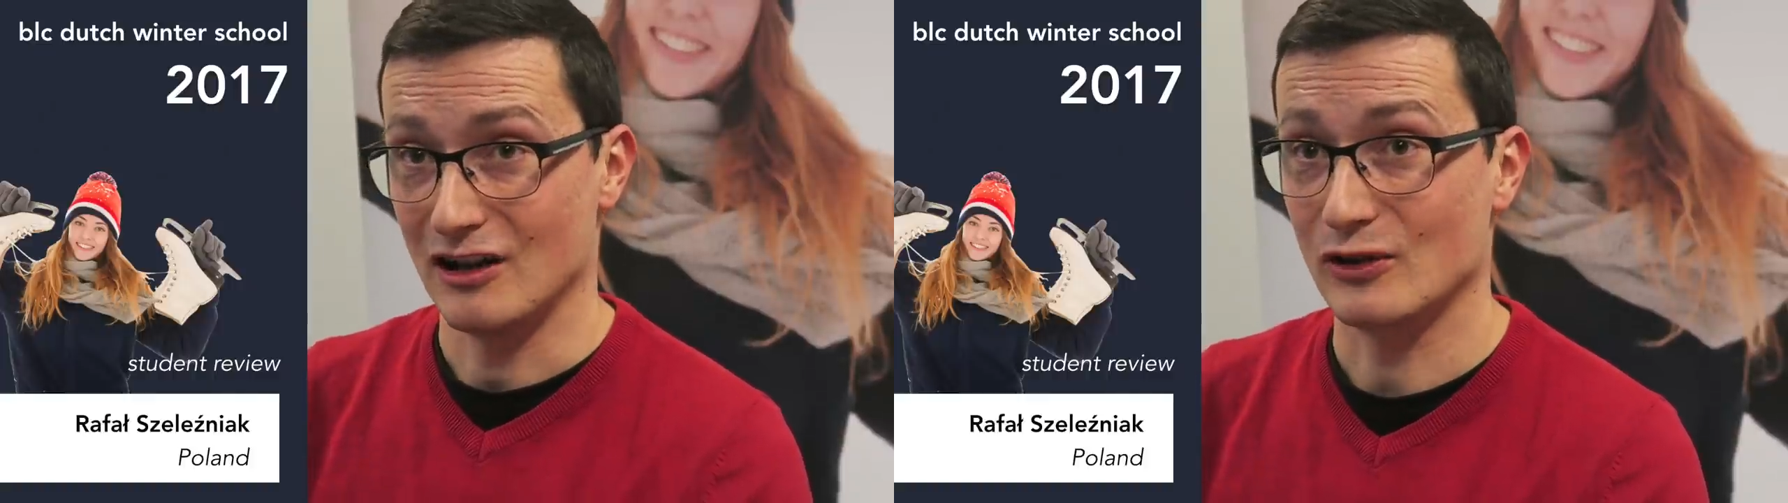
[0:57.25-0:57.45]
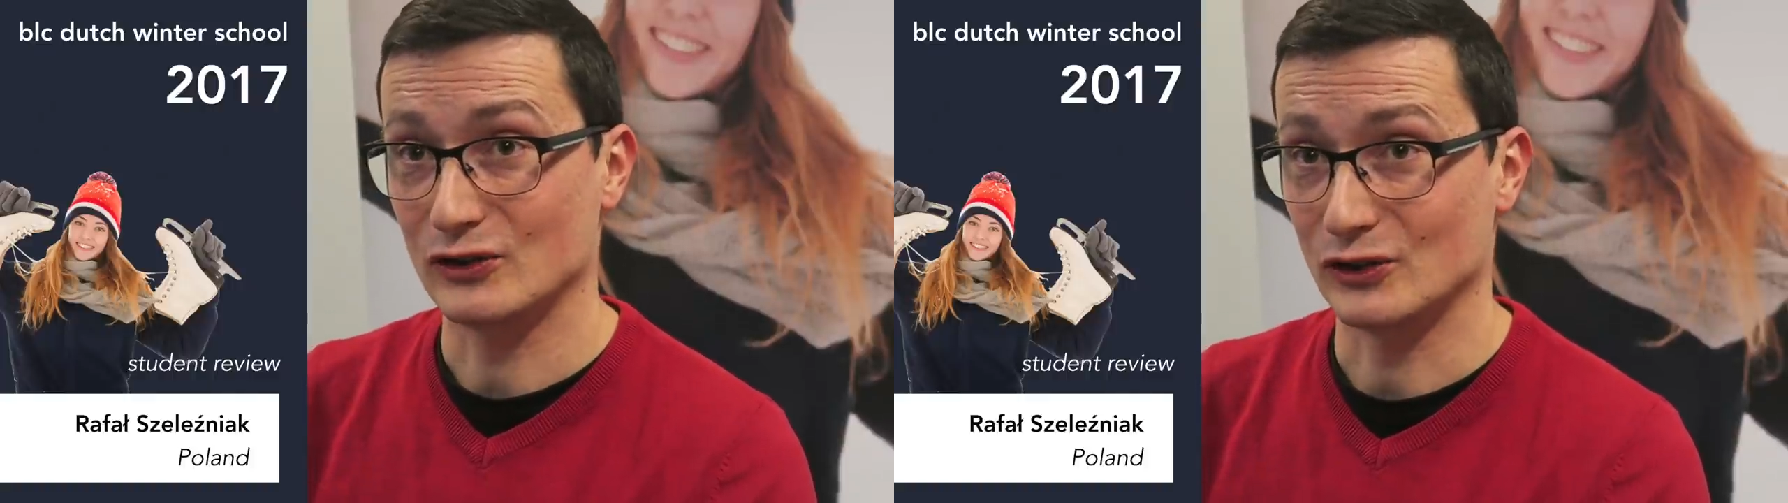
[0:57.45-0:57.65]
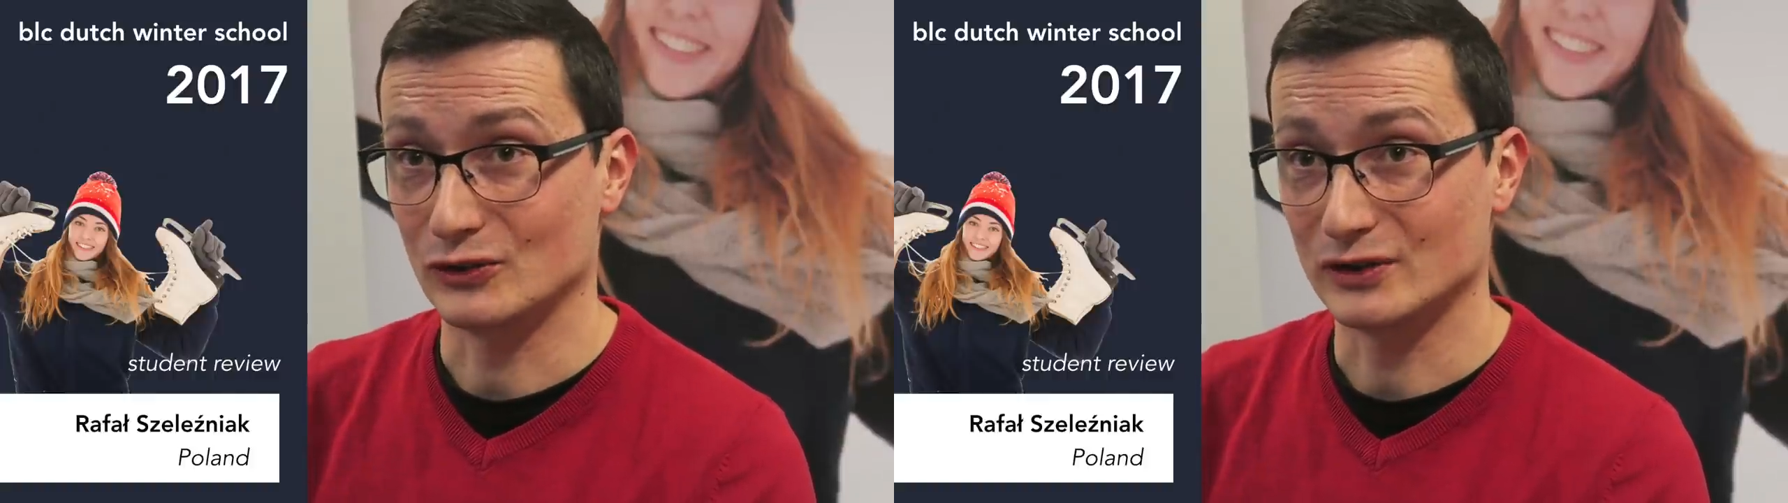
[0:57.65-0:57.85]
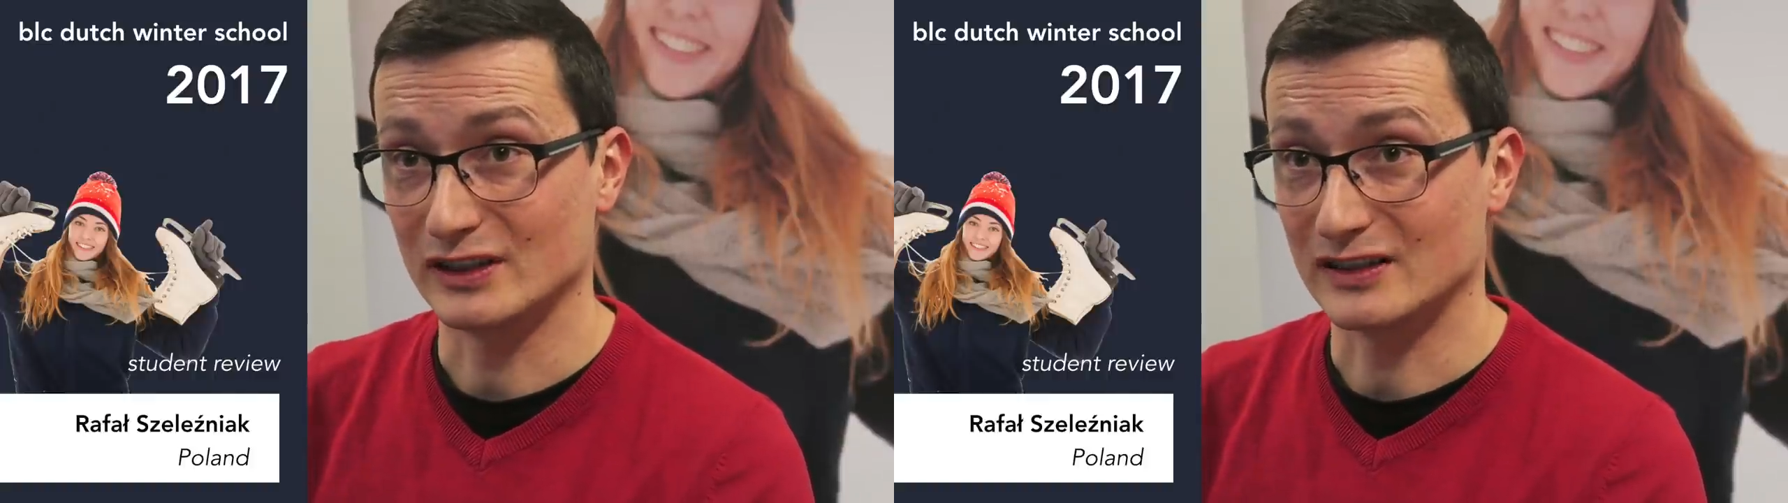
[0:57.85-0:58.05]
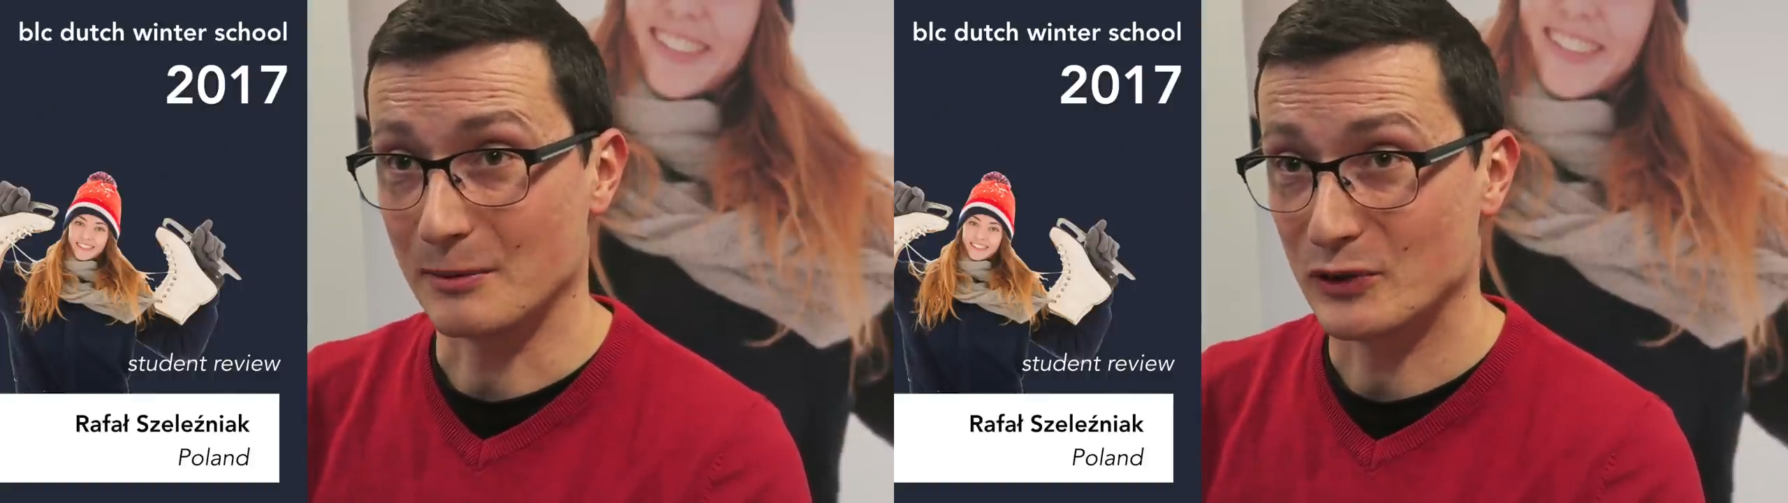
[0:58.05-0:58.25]
also to
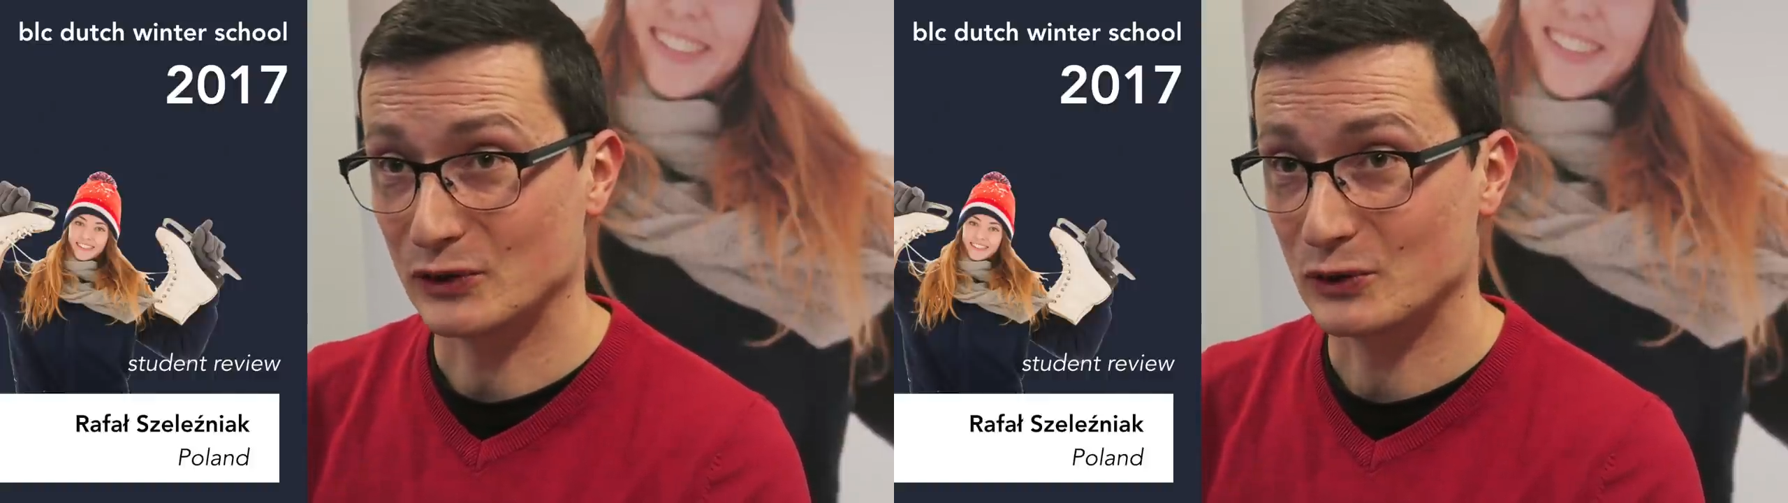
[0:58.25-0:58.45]
the summer